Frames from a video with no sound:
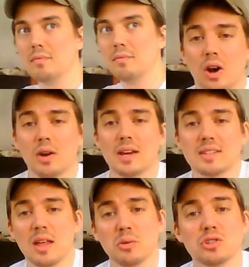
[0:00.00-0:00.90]
Okay, so
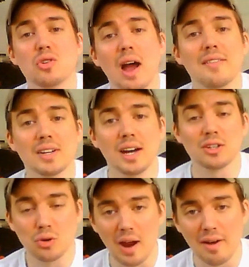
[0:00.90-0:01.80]
that was driving on
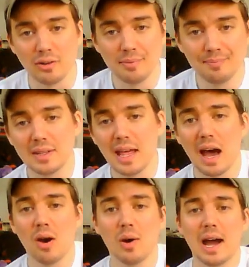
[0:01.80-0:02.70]
gravel.
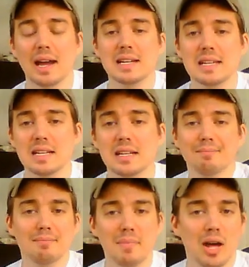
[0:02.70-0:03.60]
Now I need
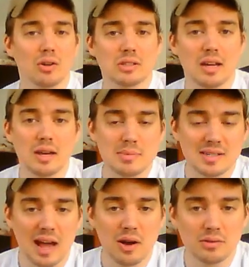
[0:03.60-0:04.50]
metal type
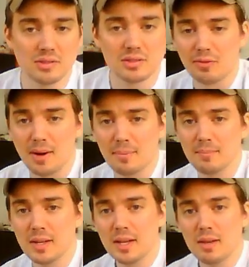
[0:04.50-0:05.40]
sounds from
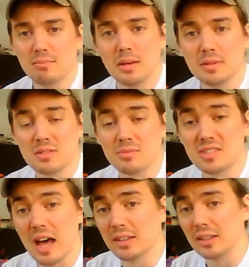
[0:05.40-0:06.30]
maybe some
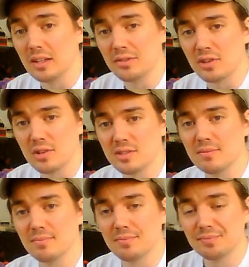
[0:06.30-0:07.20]
solid lifters.
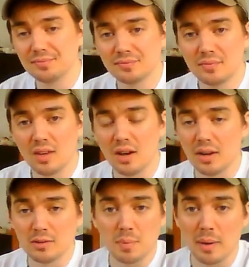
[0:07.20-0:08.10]

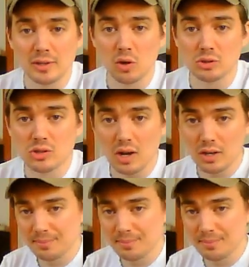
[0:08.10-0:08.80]
It's probably an old truck.